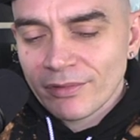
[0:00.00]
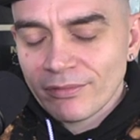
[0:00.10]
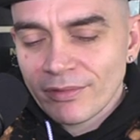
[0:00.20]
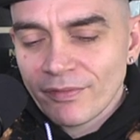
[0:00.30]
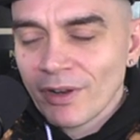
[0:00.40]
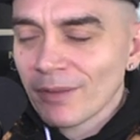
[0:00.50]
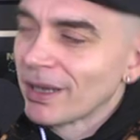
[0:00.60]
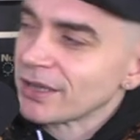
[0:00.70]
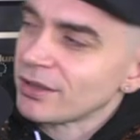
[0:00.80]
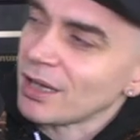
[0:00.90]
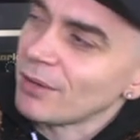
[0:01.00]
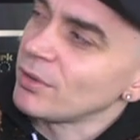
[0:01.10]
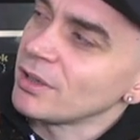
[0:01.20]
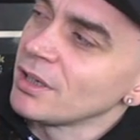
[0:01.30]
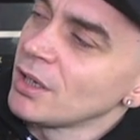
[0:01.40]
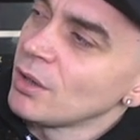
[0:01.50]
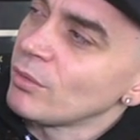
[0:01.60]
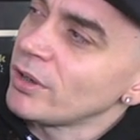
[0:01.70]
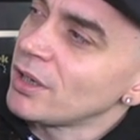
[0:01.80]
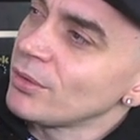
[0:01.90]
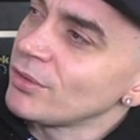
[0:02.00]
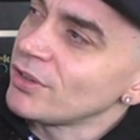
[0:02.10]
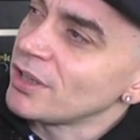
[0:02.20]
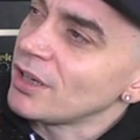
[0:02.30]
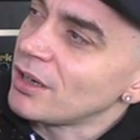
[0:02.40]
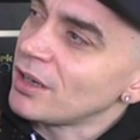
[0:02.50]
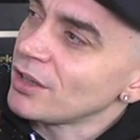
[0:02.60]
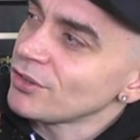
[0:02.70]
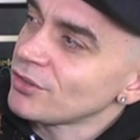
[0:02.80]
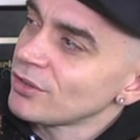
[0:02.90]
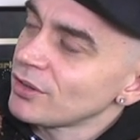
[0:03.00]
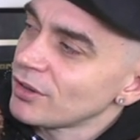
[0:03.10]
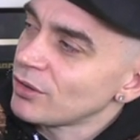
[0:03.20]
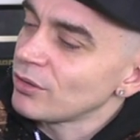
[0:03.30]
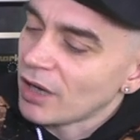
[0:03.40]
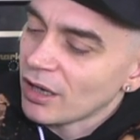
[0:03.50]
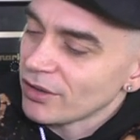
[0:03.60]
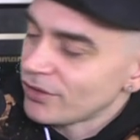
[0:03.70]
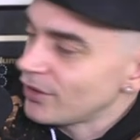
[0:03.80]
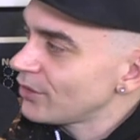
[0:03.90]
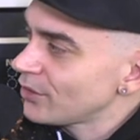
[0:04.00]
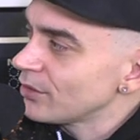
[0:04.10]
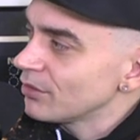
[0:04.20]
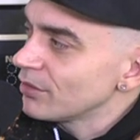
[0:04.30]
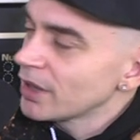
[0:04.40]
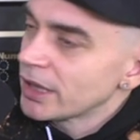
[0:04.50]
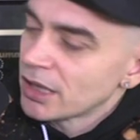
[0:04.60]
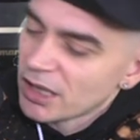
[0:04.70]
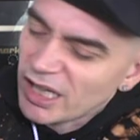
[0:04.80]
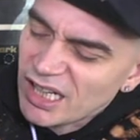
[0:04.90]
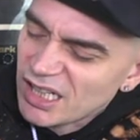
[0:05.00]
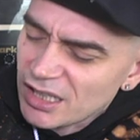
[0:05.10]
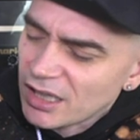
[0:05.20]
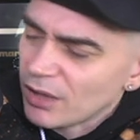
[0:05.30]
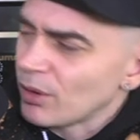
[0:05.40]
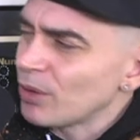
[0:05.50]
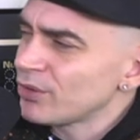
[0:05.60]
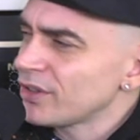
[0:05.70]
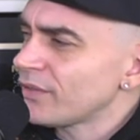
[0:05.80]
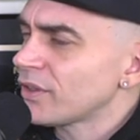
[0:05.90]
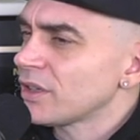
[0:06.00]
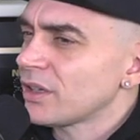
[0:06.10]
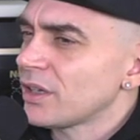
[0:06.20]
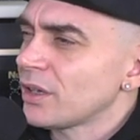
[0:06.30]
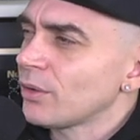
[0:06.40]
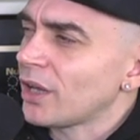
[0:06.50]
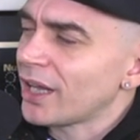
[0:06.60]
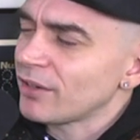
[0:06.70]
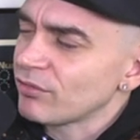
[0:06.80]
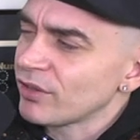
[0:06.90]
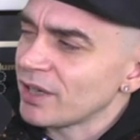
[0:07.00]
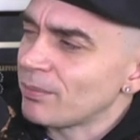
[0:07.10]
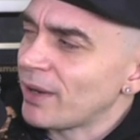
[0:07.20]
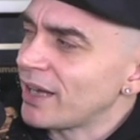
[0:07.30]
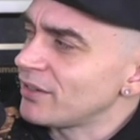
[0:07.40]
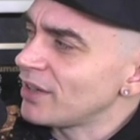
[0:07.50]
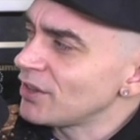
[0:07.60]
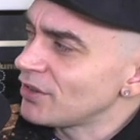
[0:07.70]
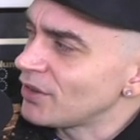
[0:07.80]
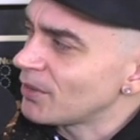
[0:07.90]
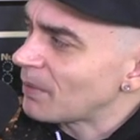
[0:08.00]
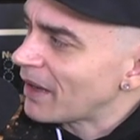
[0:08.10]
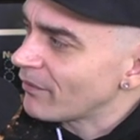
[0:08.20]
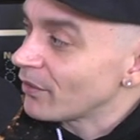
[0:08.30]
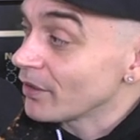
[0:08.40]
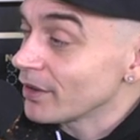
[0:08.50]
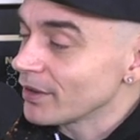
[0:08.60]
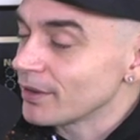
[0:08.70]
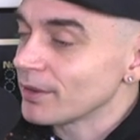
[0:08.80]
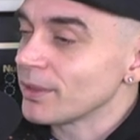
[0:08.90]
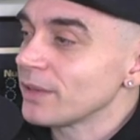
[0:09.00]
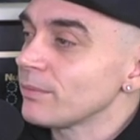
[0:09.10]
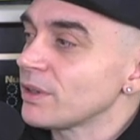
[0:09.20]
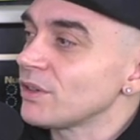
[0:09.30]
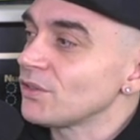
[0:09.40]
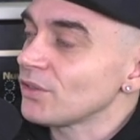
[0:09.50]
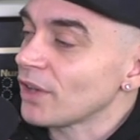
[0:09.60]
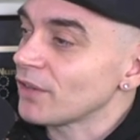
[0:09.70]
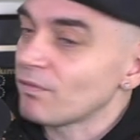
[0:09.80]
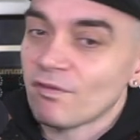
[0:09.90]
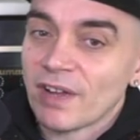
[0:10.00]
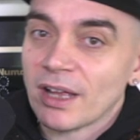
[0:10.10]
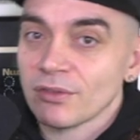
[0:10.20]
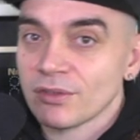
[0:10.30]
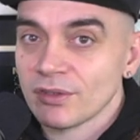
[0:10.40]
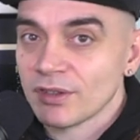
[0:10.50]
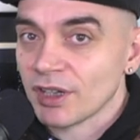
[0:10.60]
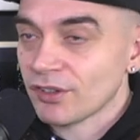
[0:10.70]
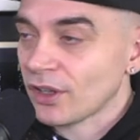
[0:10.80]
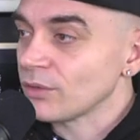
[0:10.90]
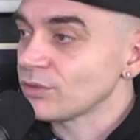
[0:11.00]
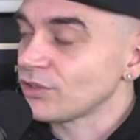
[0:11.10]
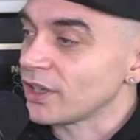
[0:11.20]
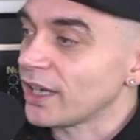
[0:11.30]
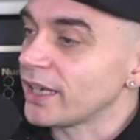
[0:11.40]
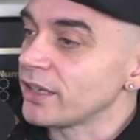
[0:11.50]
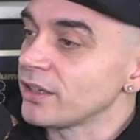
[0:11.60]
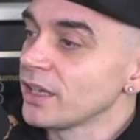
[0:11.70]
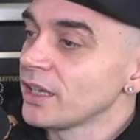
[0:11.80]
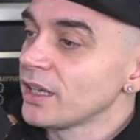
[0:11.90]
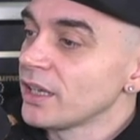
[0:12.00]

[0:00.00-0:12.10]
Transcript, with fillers: refer it back to like when when I was in arts doing arts at school. Like I was never. I had a really bad attention span for it, you know what I mean? Because I'd found this culture and